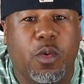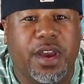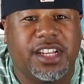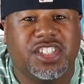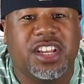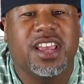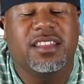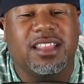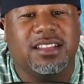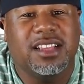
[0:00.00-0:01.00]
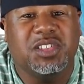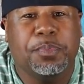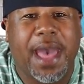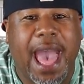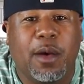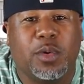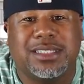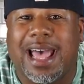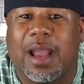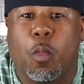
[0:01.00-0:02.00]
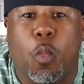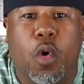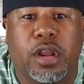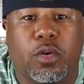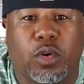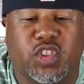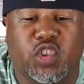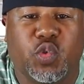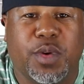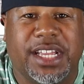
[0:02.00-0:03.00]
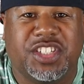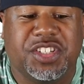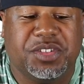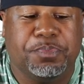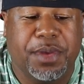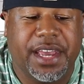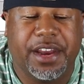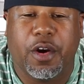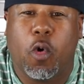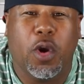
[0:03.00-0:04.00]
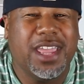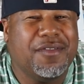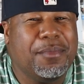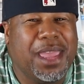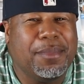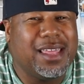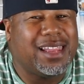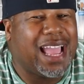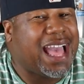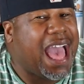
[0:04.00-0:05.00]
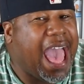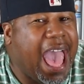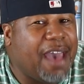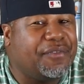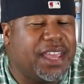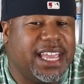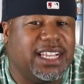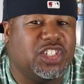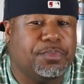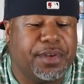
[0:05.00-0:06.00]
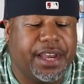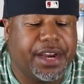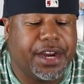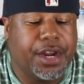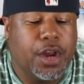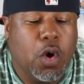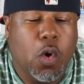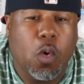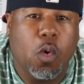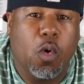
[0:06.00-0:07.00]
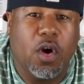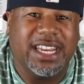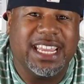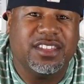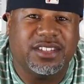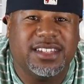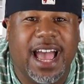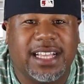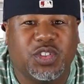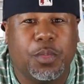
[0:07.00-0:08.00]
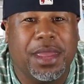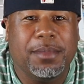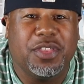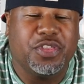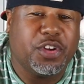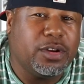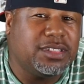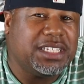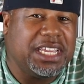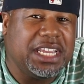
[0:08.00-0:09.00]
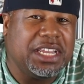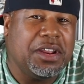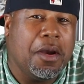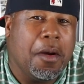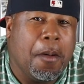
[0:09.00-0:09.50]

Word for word: wish that this bag was like one or two inches bigger, or even maybe like a half an inch bigger on either side. So maybe thirteen